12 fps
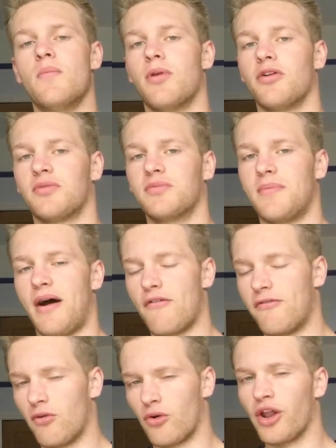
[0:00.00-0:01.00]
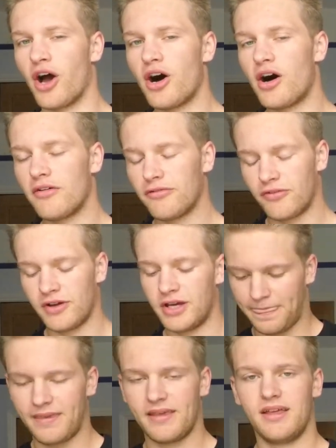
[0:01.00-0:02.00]
Blossom's about 4.5.
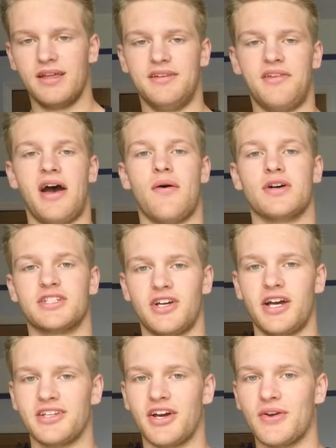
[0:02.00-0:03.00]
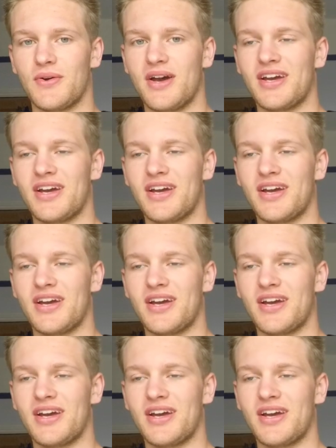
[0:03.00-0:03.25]
Now, a side note,